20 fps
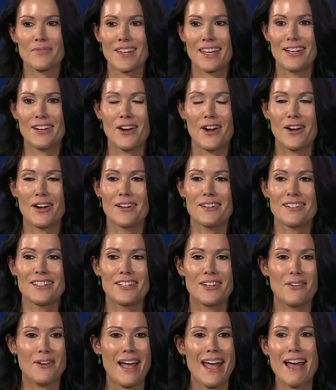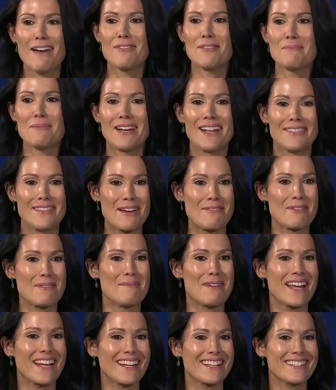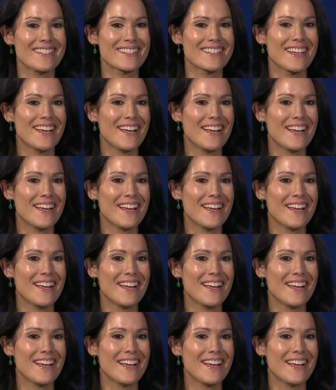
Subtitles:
in our half a minute that remains,